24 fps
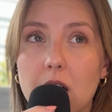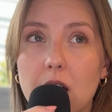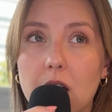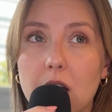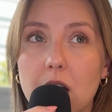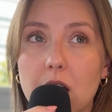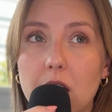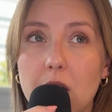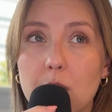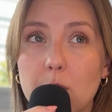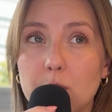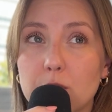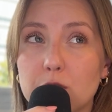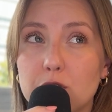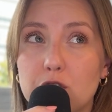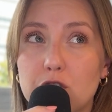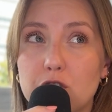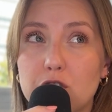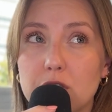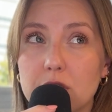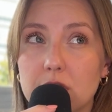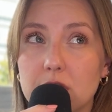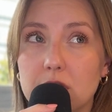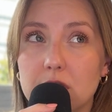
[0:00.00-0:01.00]
it was
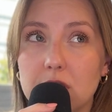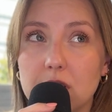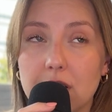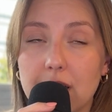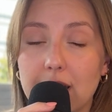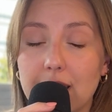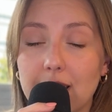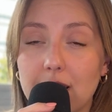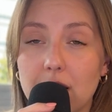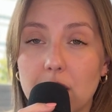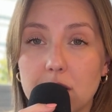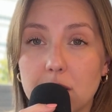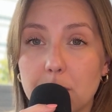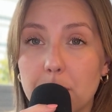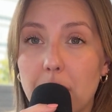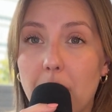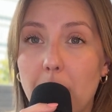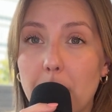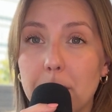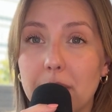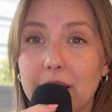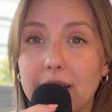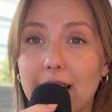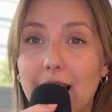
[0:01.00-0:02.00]
just like on the
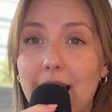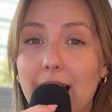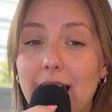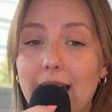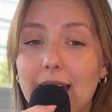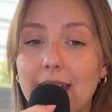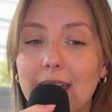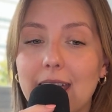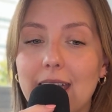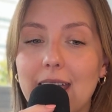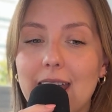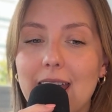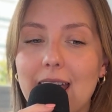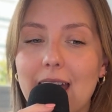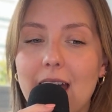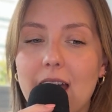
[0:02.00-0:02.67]
public eye,